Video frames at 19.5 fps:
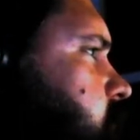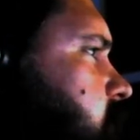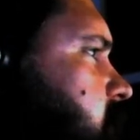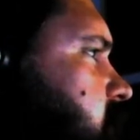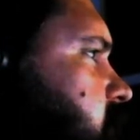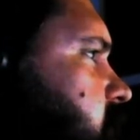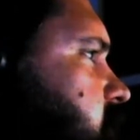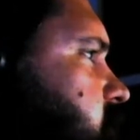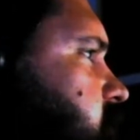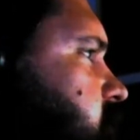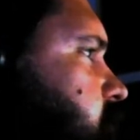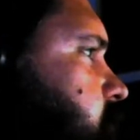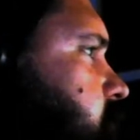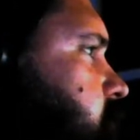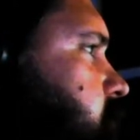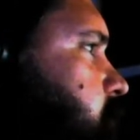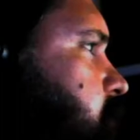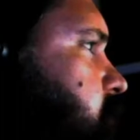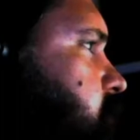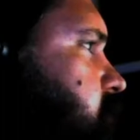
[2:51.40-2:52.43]
This was
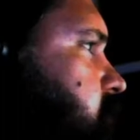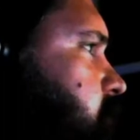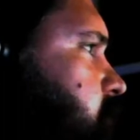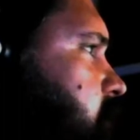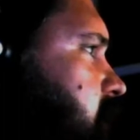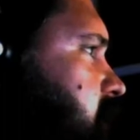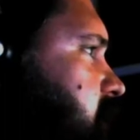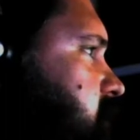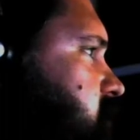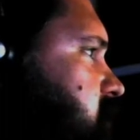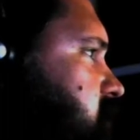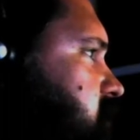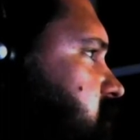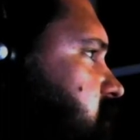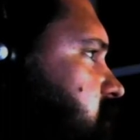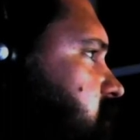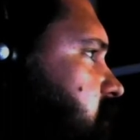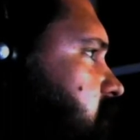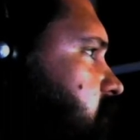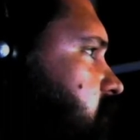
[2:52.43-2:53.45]
posted by Jason
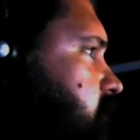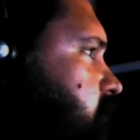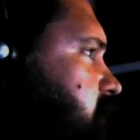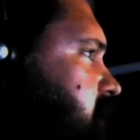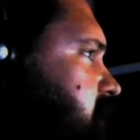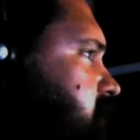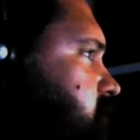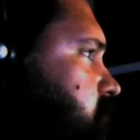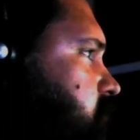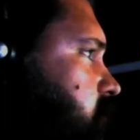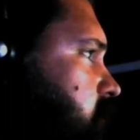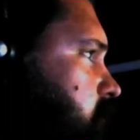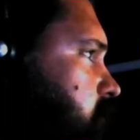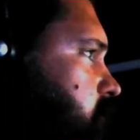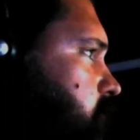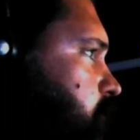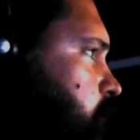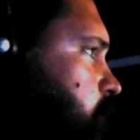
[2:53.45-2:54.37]
Evangelho.